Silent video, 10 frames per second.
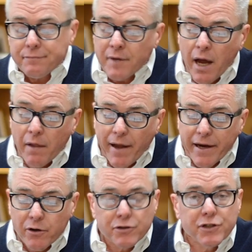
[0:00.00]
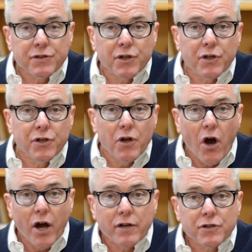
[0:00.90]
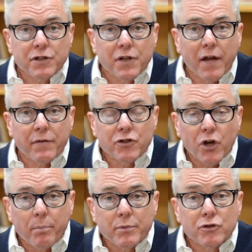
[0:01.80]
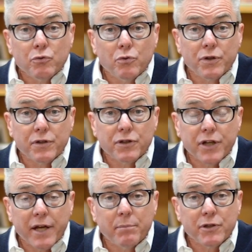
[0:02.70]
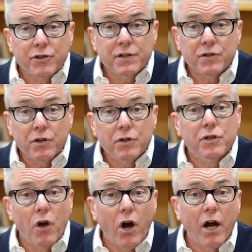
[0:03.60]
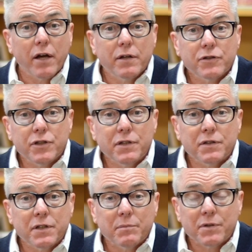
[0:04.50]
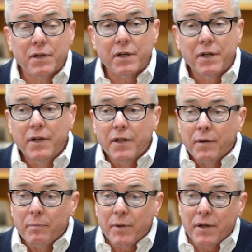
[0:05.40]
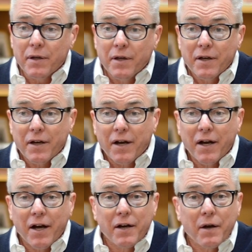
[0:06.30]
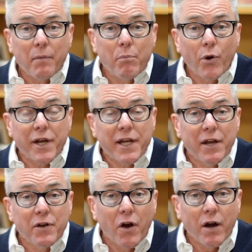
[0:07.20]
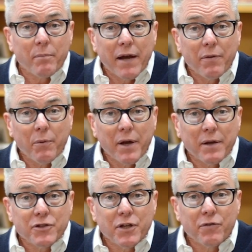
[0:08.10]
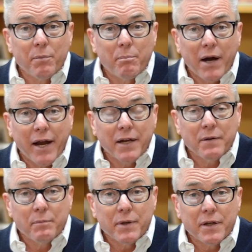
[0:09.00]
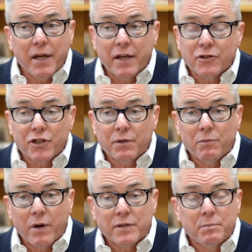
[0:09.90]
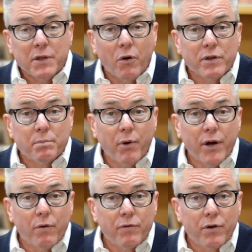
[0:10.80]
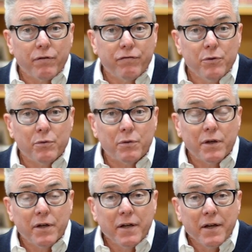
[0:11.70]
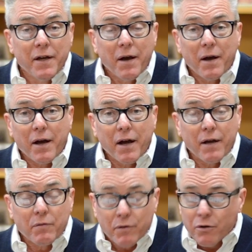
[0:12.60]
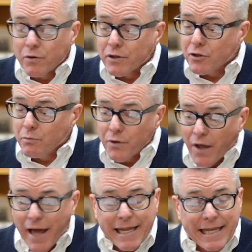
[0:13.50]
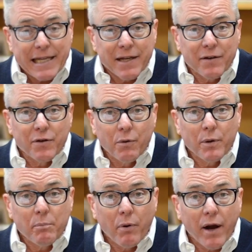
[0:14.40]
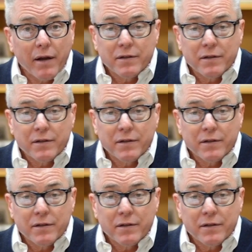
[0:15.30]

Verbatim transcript: I like her. She's a good dog. She's not the sharpest tool in the shed, but she's a good dog. She seems to be a, born again dog, by the way. She doesn't bite, and she wants me to always pray over her food. Uh, literally, she will not eat until we pray.